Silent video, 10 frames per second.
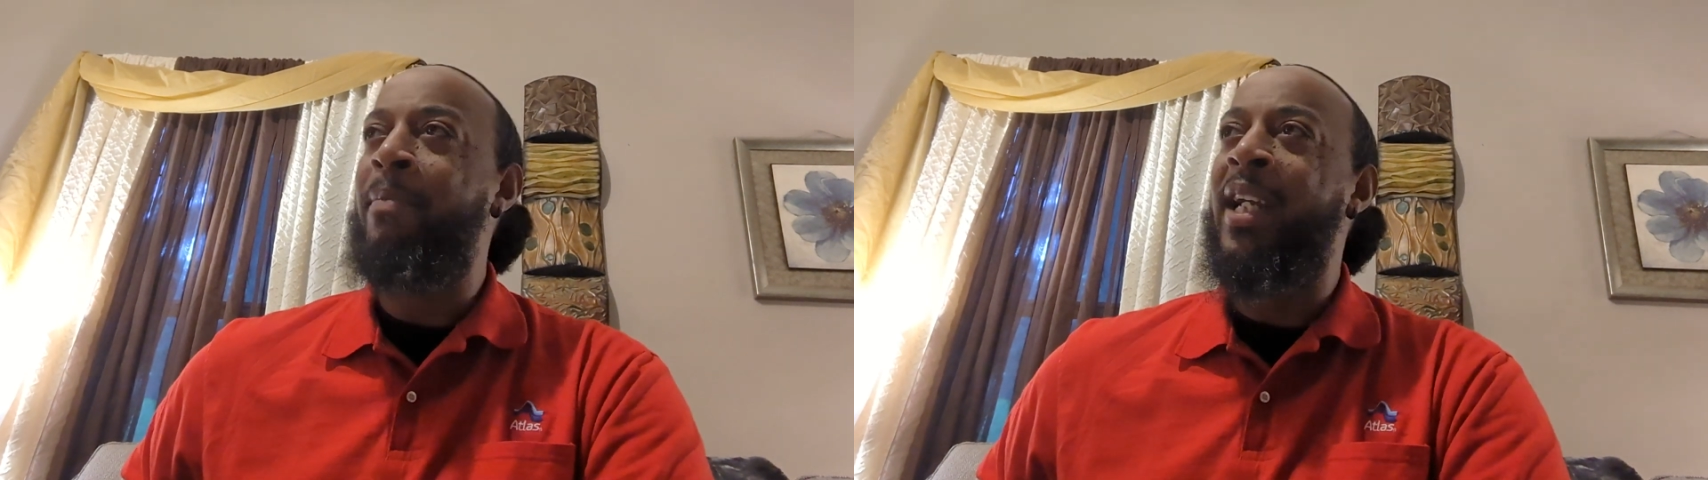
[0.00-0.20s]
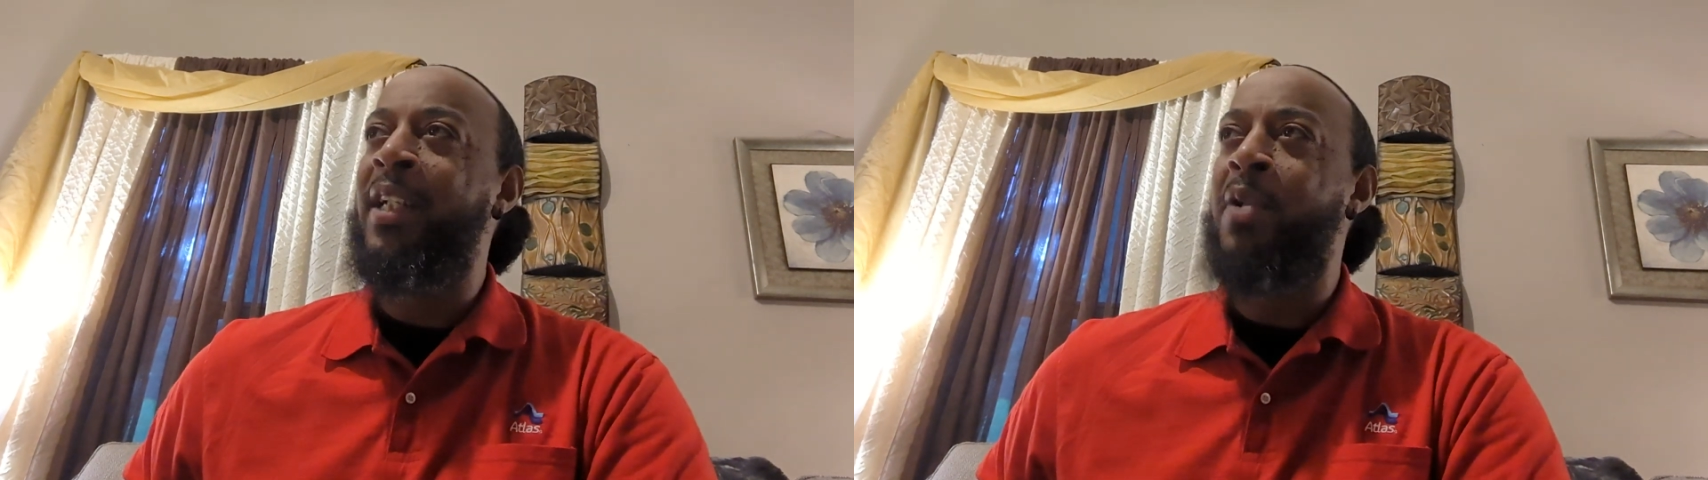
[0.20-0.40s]

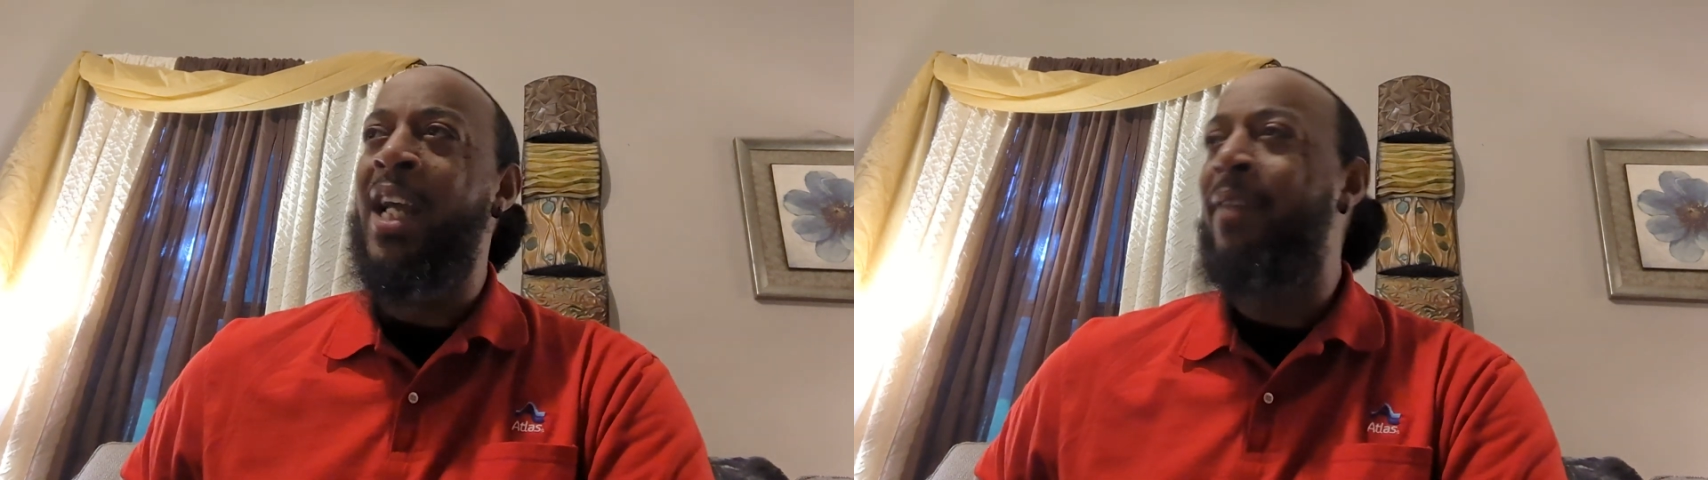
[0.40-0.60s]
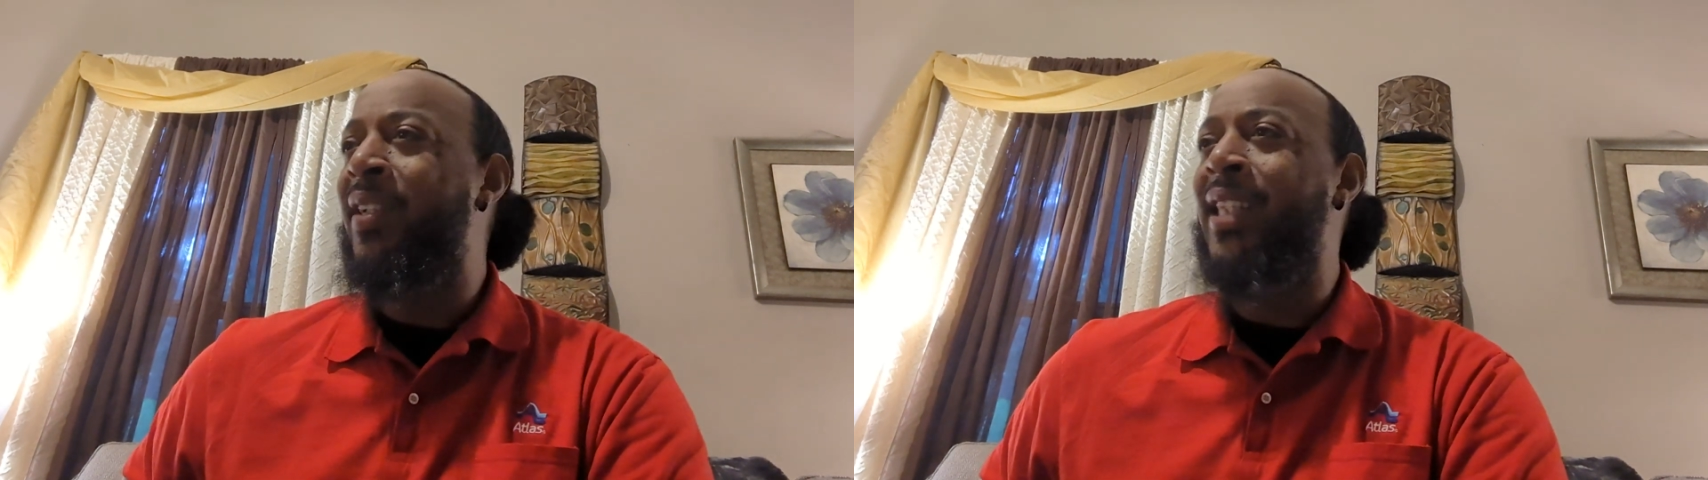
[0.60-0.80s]
man, do I
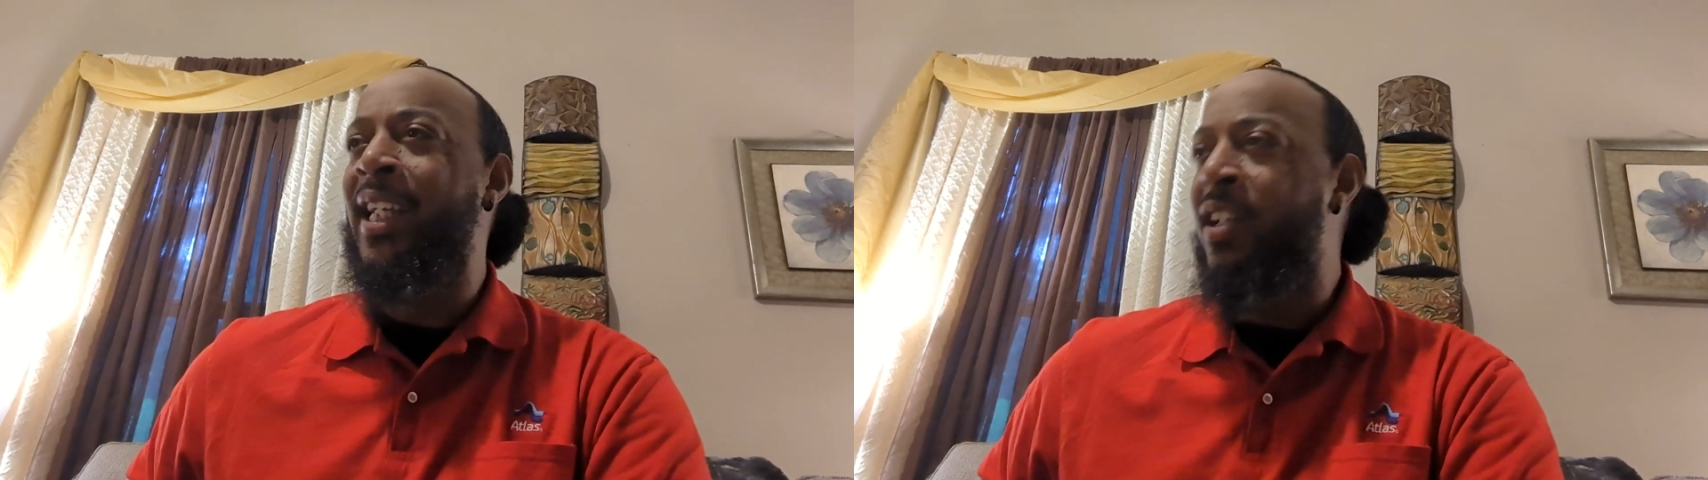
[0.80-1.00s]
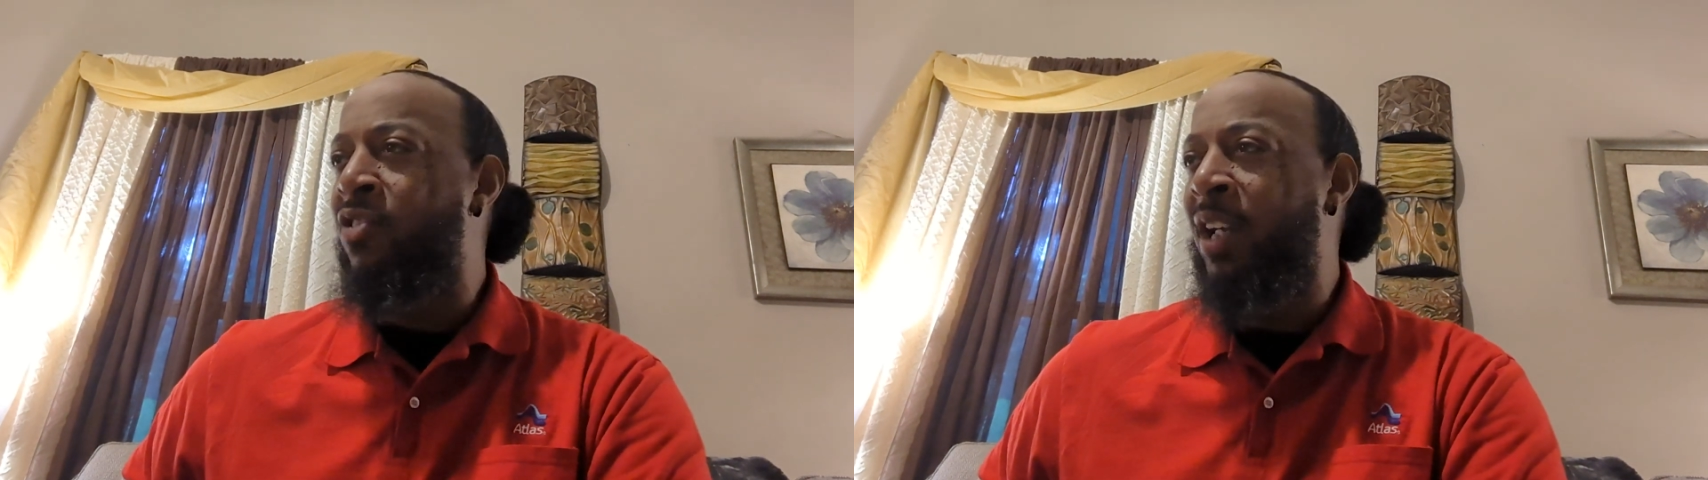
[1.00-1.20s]
have to
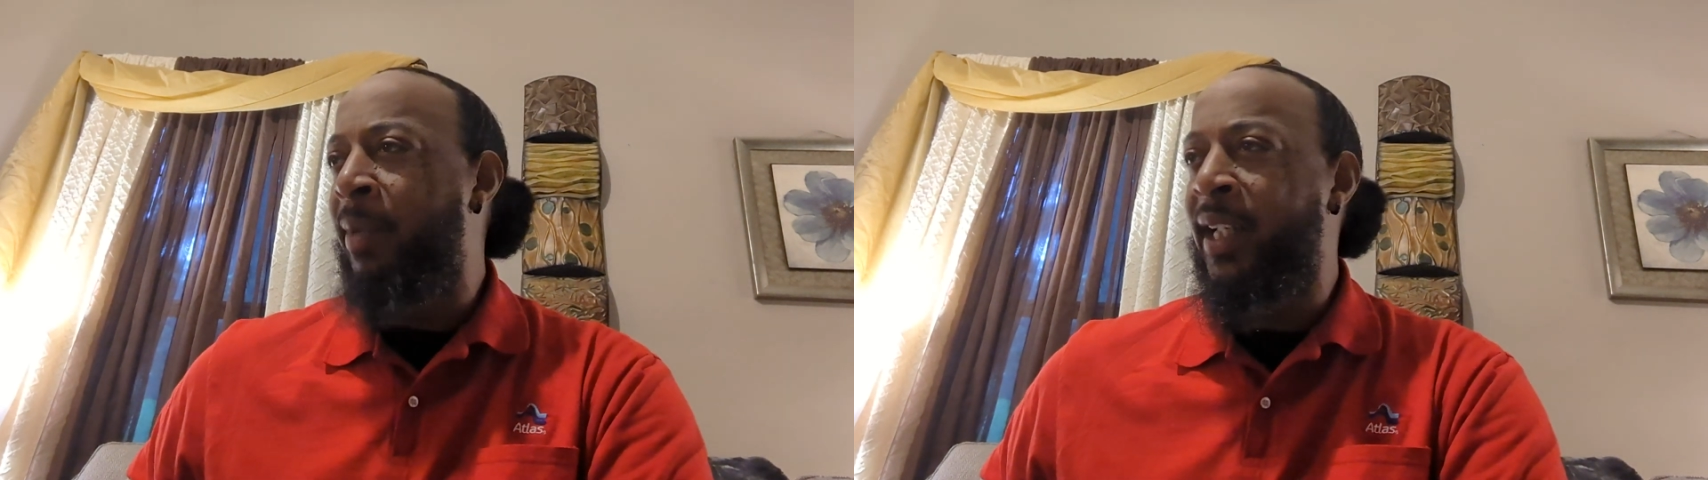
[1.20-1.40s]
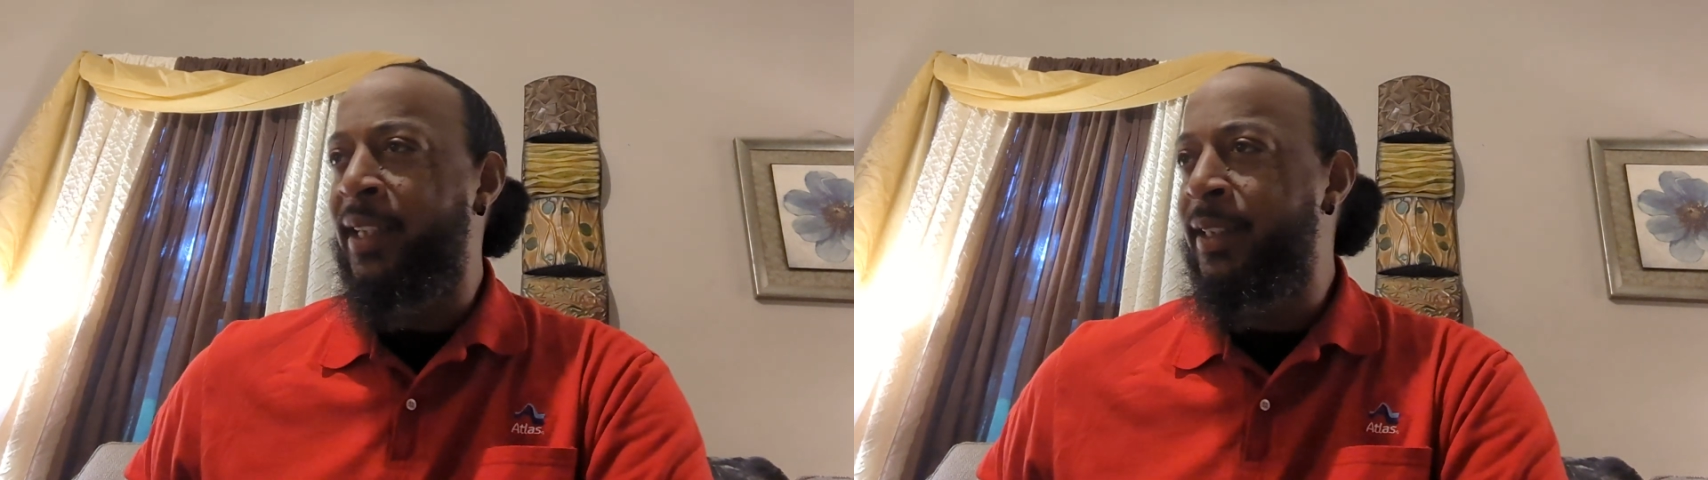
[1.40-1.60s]
take a Grammy?